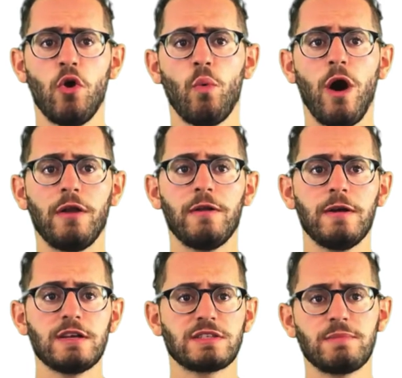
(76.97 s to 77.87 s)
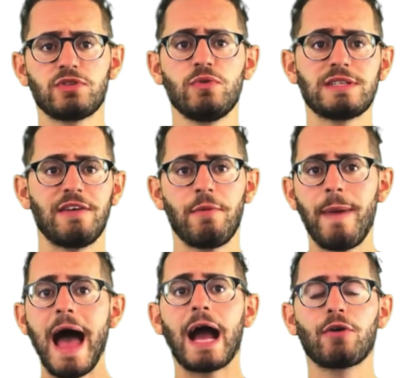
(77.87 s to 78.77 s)
1, some students have a
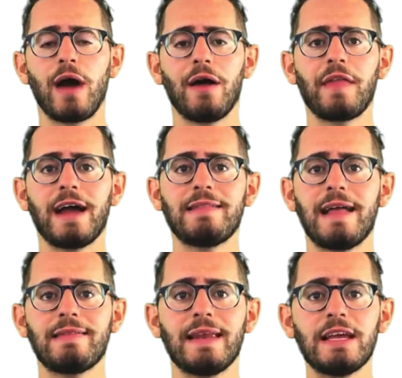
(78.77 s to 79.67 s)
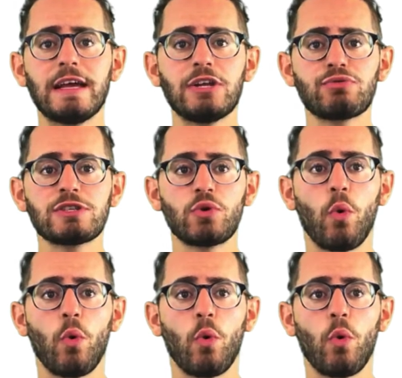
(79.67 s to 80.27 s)
background, identity, an interest,